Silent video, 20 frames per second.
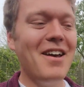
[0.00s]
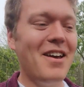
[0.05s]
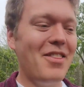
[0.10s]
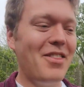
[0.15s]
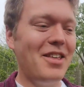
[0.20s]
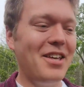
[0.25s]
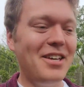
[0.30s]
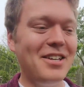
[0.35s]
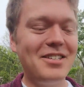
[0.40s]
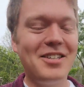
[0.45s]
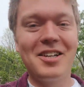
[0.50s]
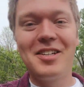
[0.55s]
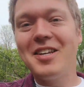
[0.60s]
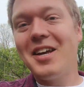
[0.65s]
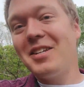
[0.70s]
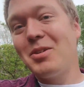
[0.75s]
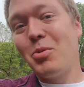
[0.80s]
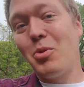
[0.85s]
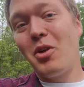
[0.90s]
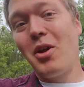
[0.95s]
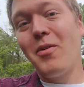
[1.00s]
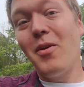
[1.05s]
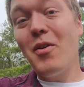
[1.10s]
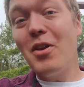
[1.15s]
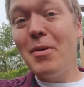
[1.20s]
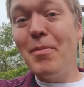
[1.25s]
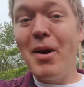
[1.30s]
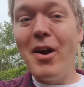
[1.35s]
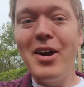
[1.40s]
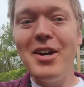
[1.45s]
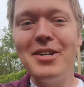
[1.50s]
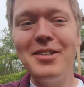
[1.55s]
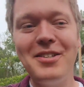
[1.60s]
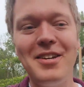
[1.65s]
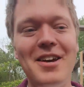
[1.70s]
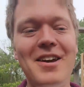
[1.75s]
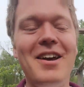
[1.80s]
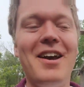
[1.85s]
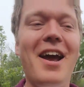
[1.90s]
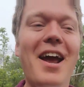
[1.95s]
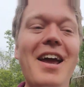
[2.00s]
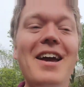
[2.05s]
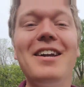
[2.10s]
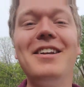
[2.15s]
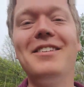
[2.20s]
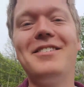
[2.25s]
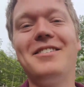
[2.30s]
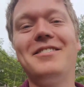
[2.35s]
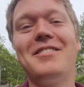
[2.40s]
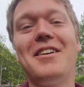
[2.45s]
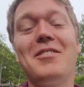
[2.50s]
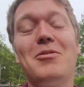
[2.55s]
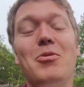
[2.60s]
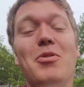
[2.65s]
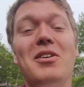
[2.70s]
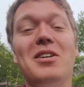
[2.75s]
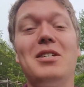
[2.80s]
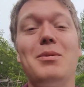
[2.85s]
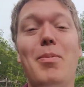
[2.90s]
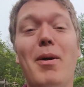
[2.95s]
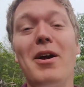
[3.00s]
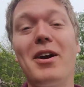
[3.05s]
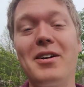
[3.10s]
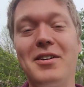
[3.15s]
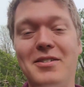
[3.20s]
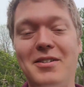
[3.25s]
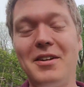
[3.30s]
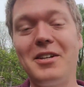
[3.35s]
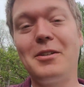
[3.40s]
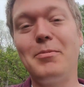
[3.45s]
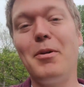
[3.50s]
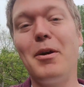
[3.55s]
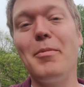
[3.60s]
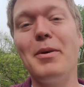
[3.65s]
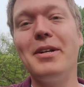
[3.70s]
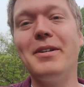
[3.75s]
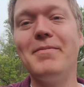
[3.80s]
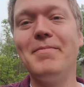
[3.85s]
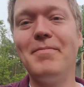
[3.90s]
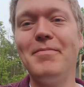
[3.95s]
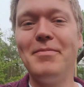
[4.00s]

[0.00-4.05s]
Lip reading: the success with the Aronia berries and the success with the asparagus experiment.